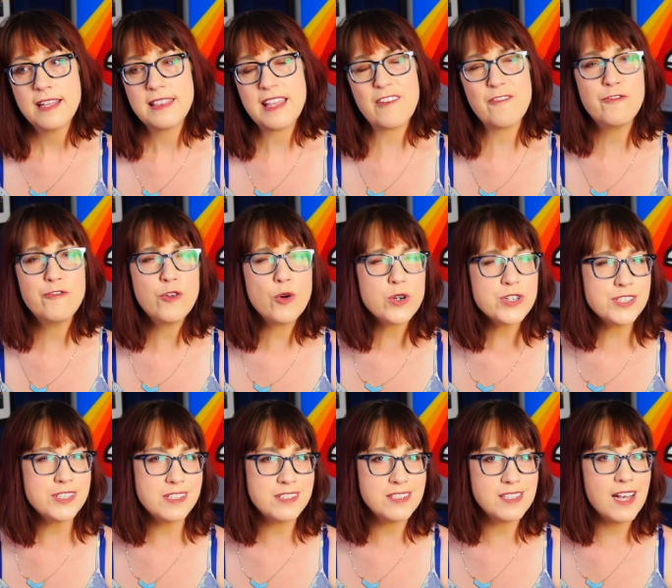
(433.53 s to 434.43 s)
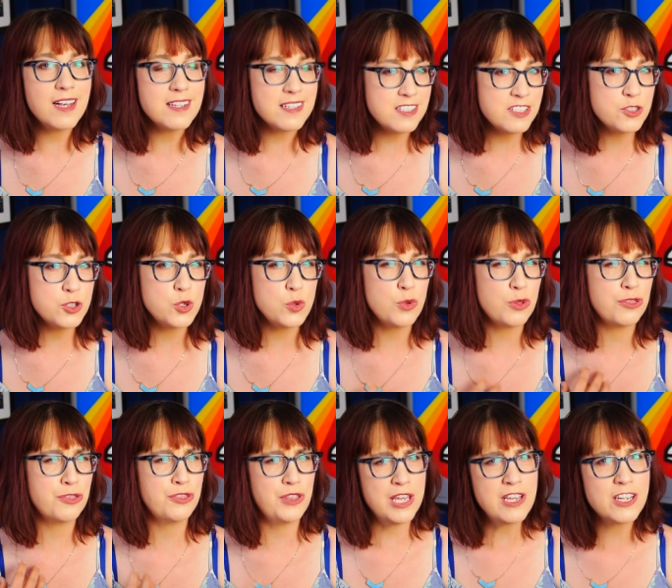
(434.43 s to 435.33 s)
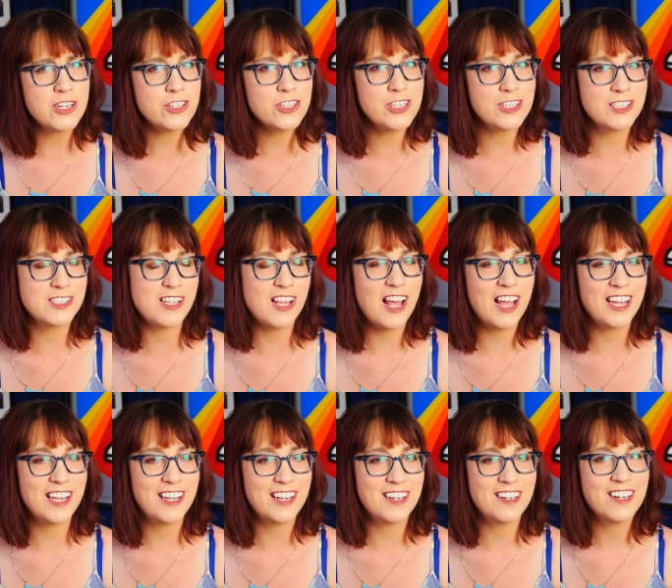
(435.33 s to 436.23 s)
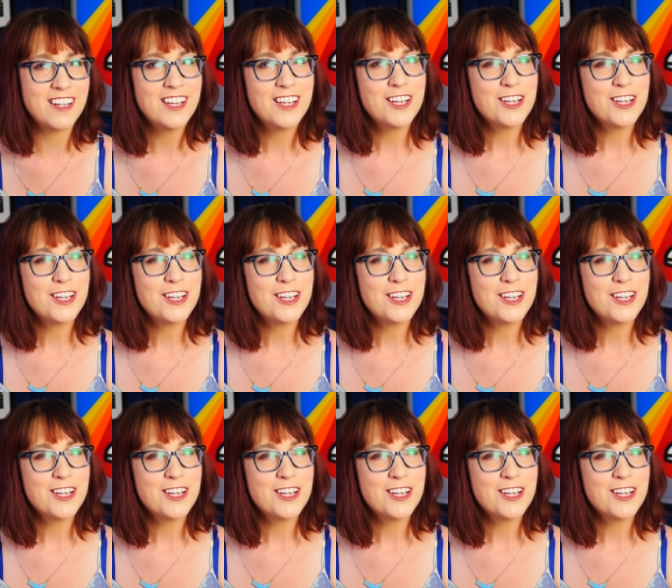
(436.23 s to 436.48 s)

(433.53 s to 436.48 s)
that forces us to think she's lying,